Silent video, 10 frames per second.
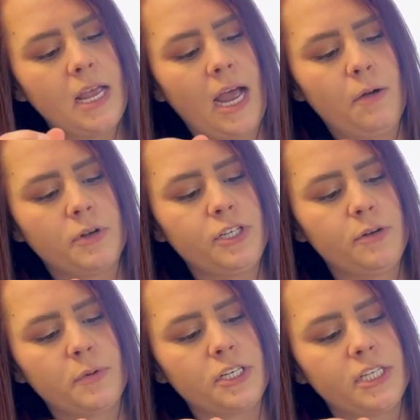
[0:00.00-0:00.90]
I want you to
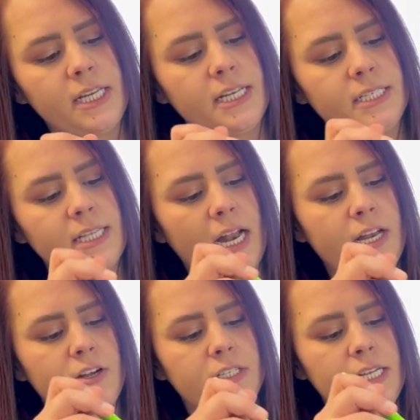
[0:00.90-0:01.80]
brush the inside of
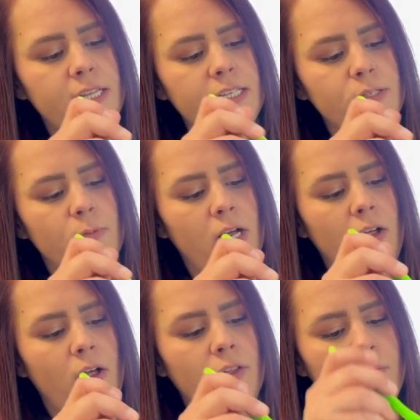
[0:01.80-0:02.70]
your teeth as well,
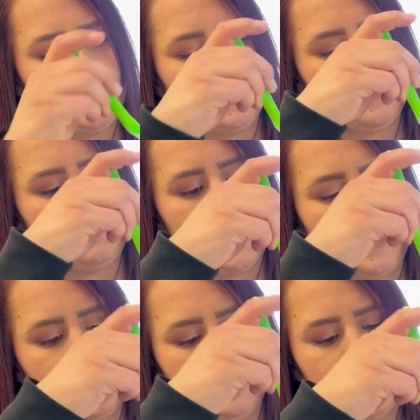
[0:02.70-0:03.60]
all the way to the
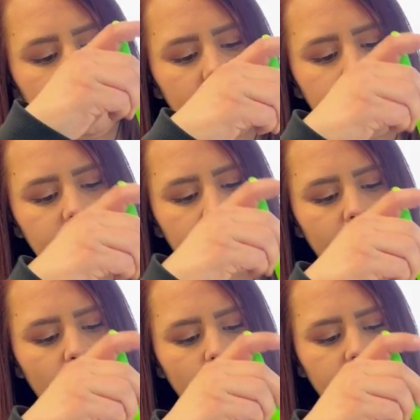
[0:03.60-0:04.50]
back, inside
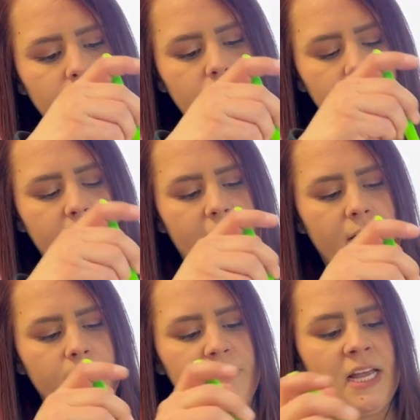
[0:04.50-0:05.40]
all the way to the
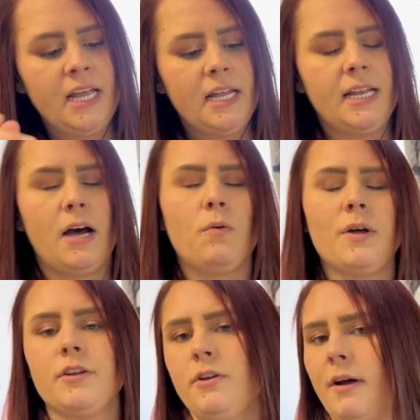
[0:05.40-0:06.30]
back. Now,
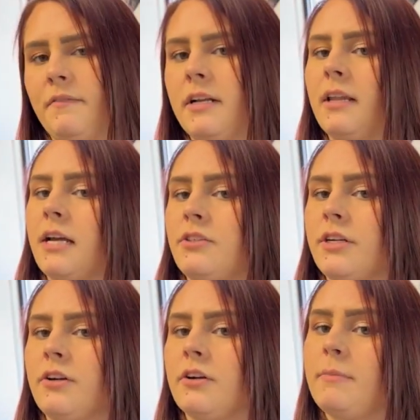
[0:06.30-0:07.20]
whether you have an
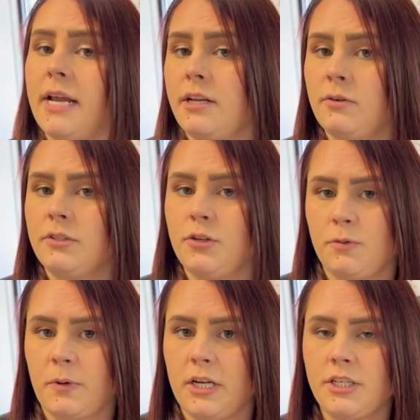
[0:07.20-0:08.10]
electric or a manual
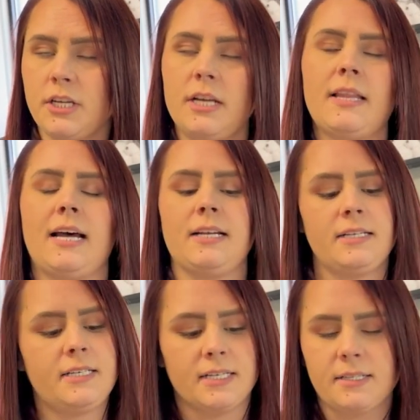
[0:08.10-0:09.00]
toothbrush, that
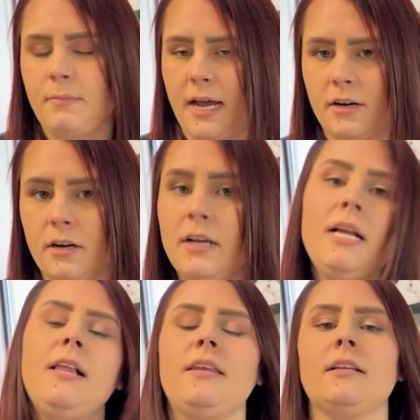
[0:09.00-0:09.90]
doesn't matter.
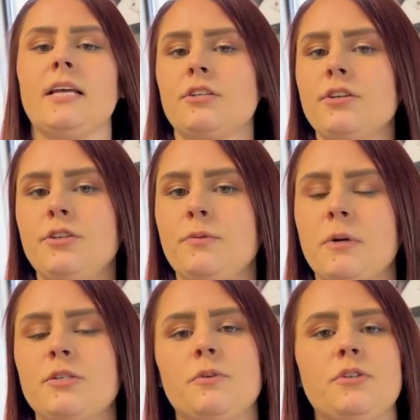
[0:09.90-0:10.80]
The electric
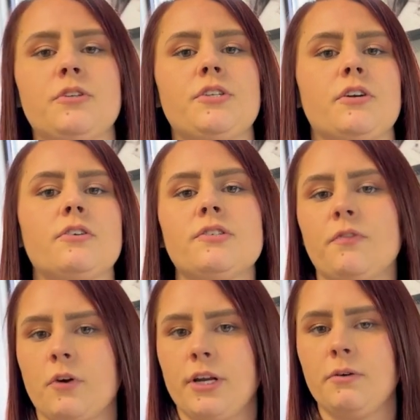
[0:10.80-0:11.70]
toothbrush will do the circles
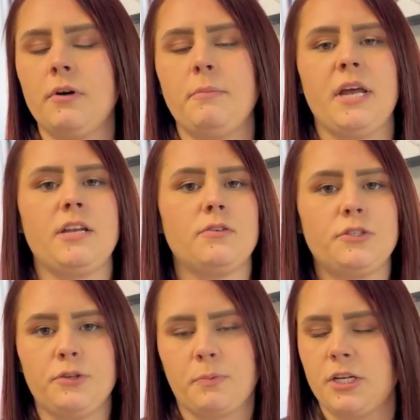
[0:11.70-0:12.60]
for you. A manual
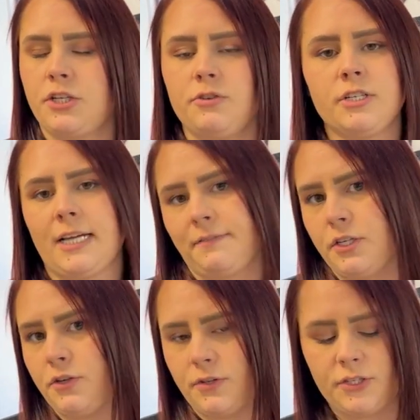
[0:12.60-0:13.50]
toothbrush, you just have to
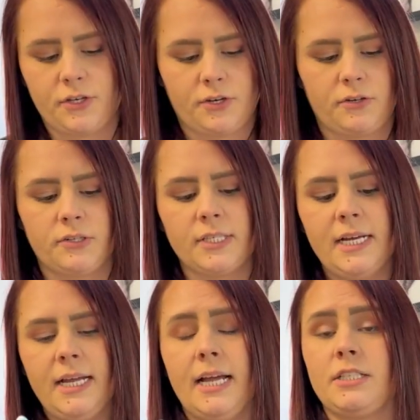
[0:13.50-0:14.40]
do the circles.
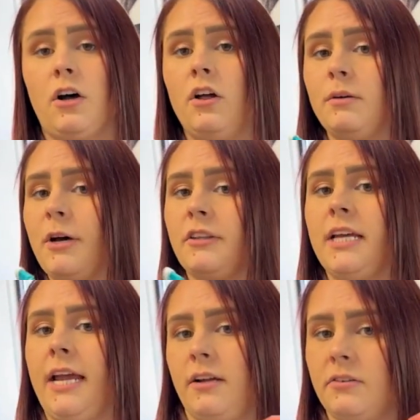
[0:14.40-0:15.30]
It's all about the
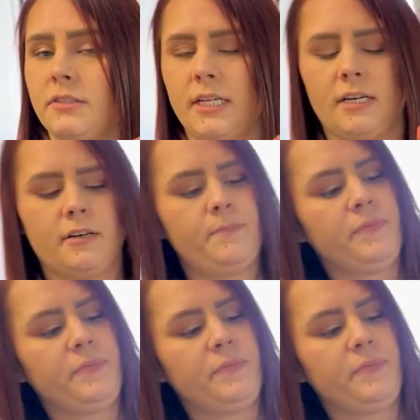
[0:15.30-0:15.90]
angles here.